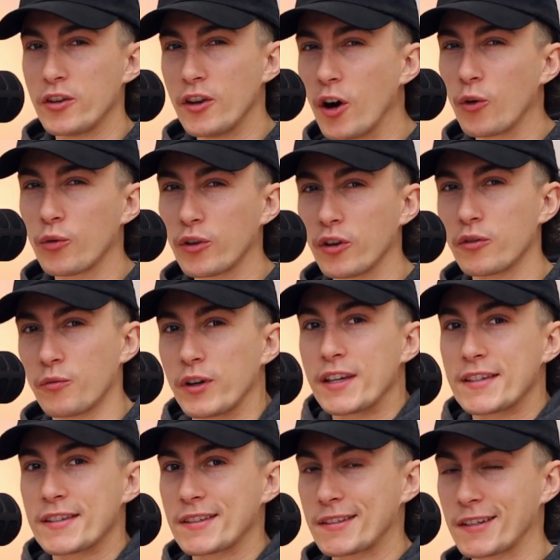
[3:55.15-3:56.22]
no good
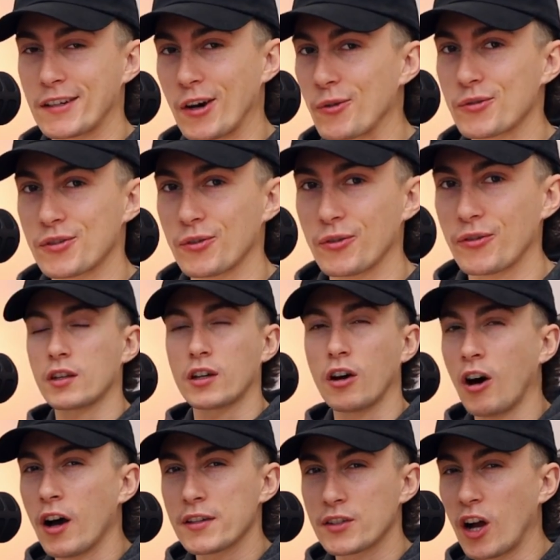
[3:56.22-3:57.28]
reason to go solar. The
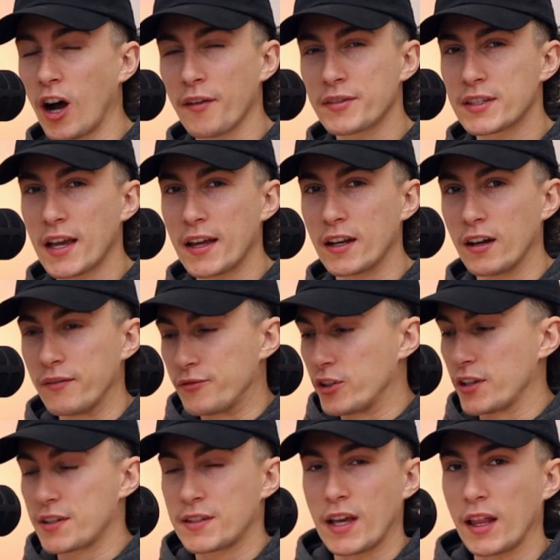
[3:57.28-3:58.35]
cost offset of
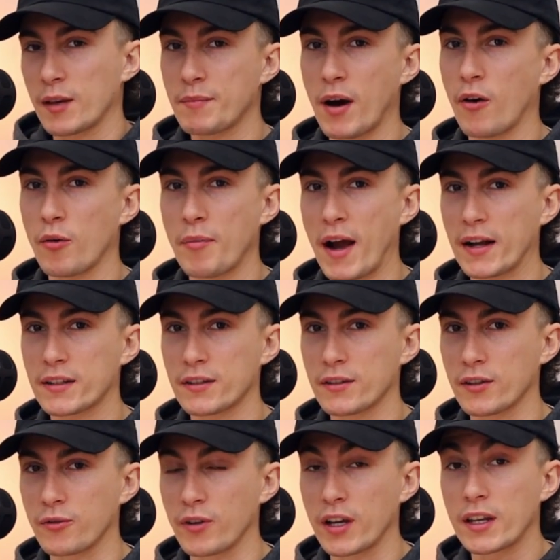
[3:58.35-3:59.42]
just selling power back to
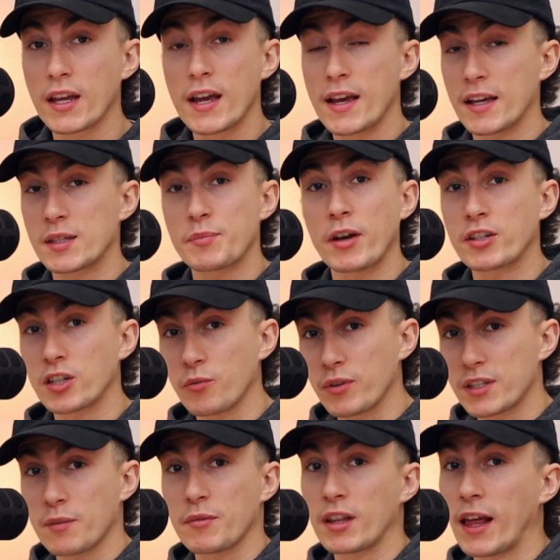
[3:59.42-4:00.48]
the grid, especially
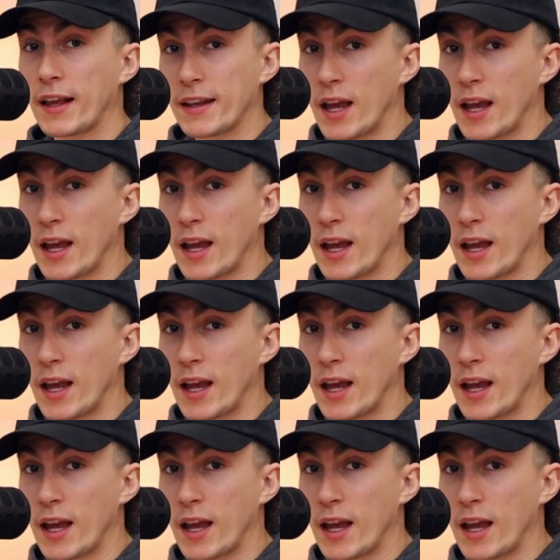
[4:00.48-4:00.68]
with something like